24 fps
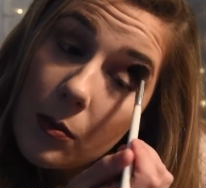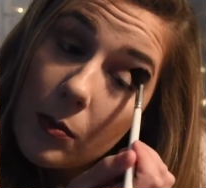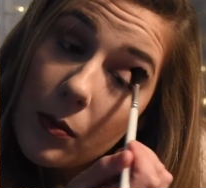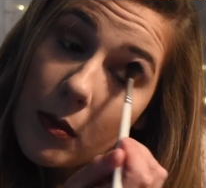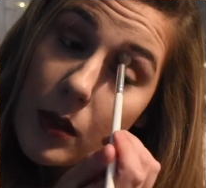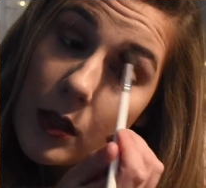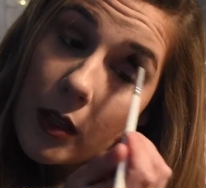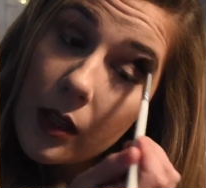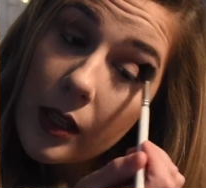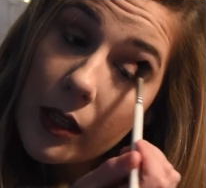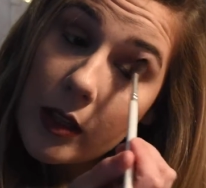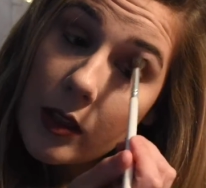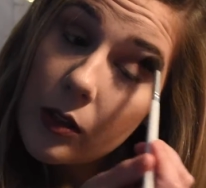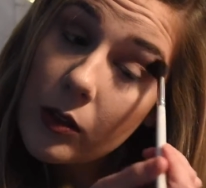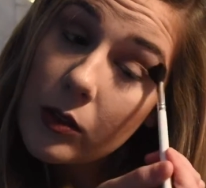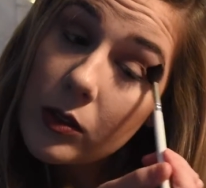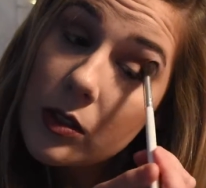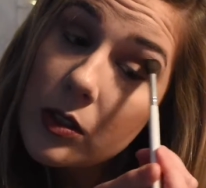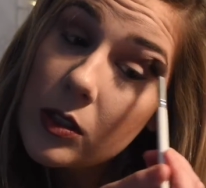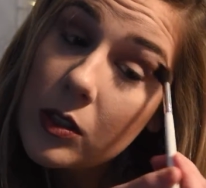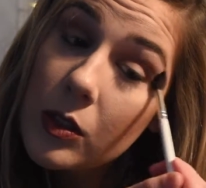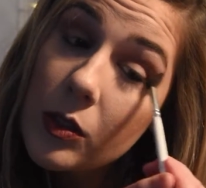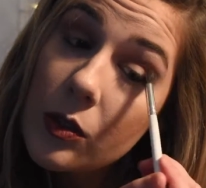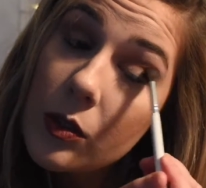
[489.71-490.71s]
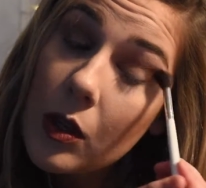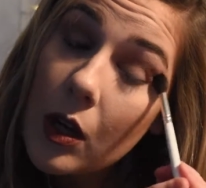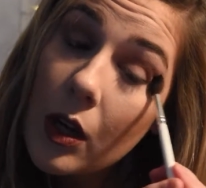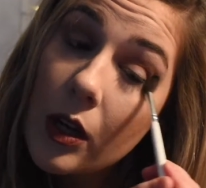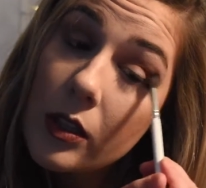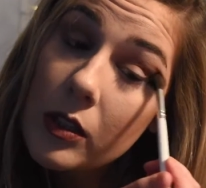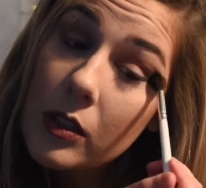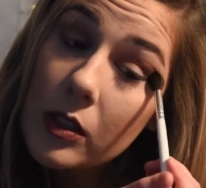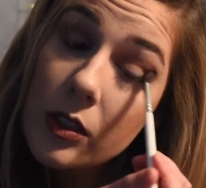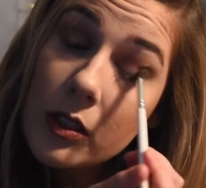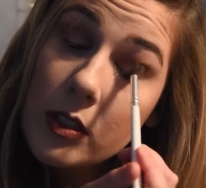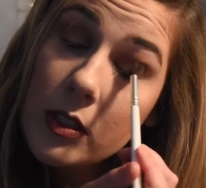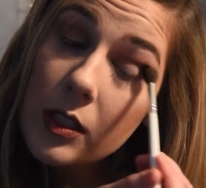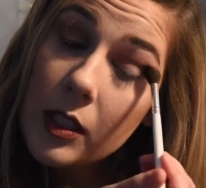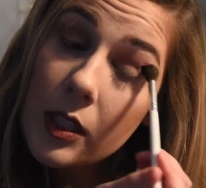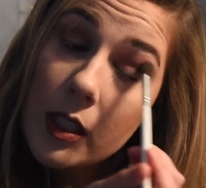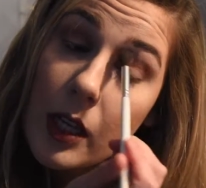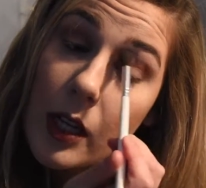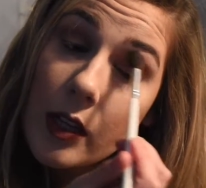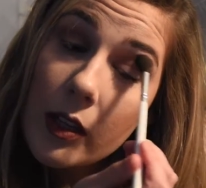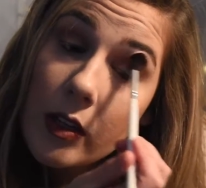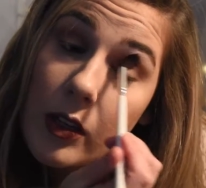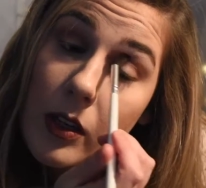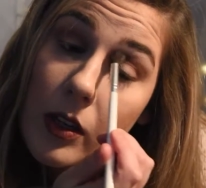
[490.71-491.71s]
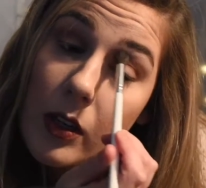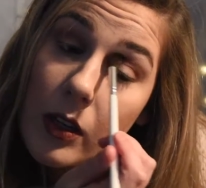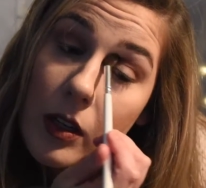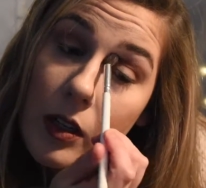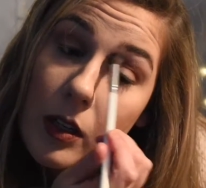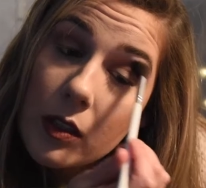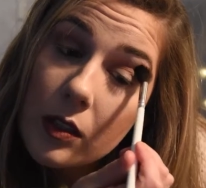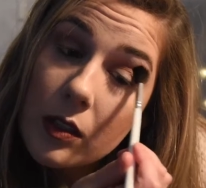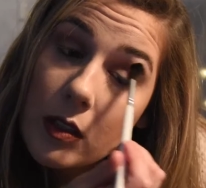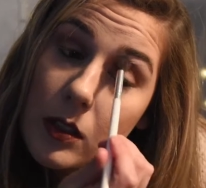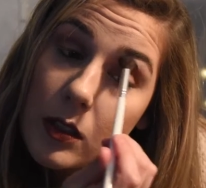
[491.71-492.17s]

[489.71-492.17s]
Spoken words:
blend those two colors together.